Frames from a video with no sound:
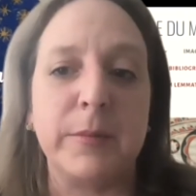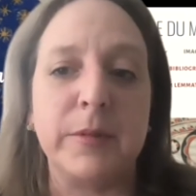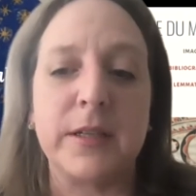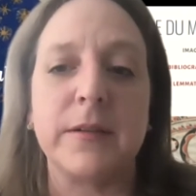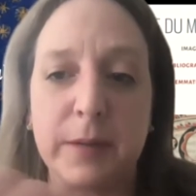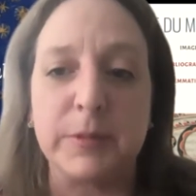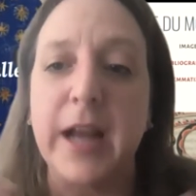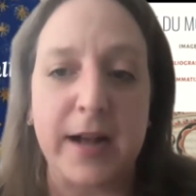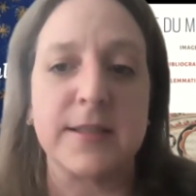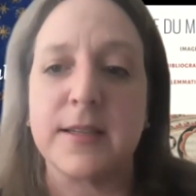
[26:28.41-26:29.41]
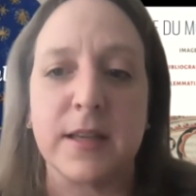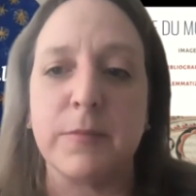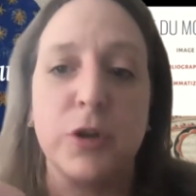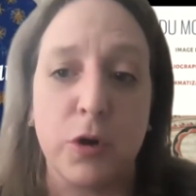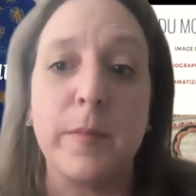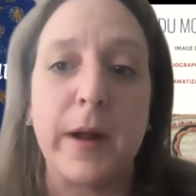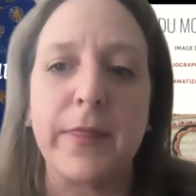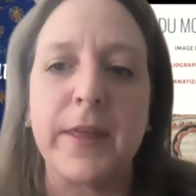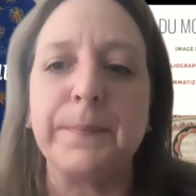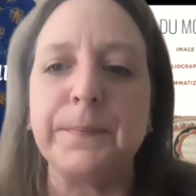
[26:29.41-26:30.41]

to access them or know about them.